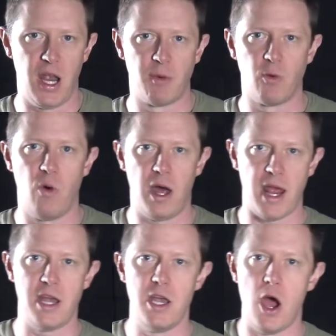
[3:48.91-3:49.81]
Number 1,
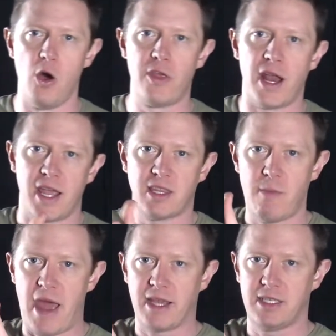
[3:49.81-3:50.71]
I know that I get the
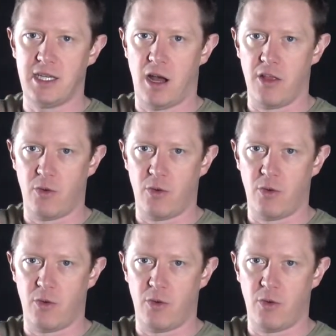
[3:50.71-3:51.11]
magazine all